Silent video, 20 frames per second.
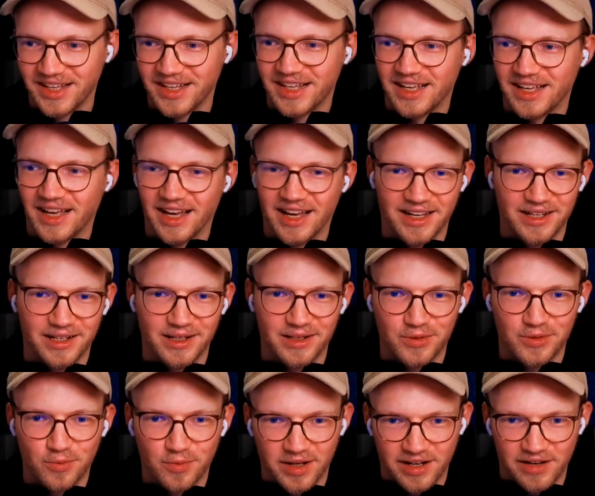and
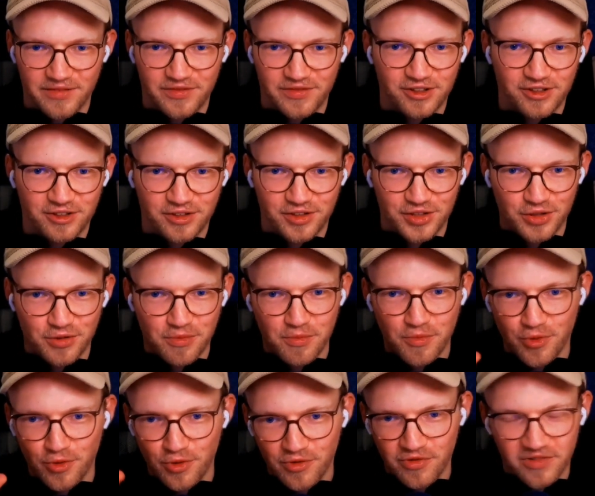whenever you
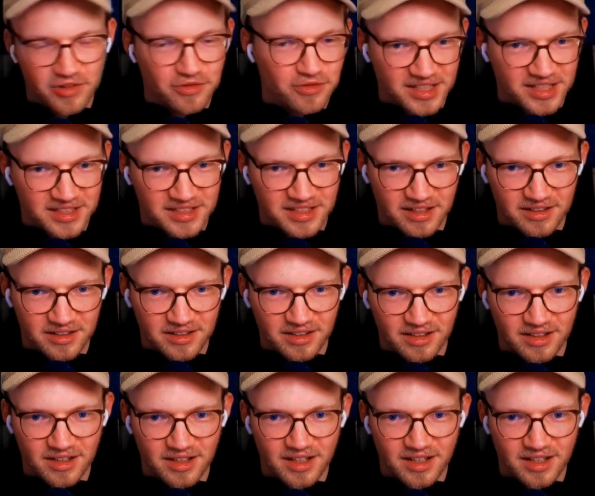move a rectangle,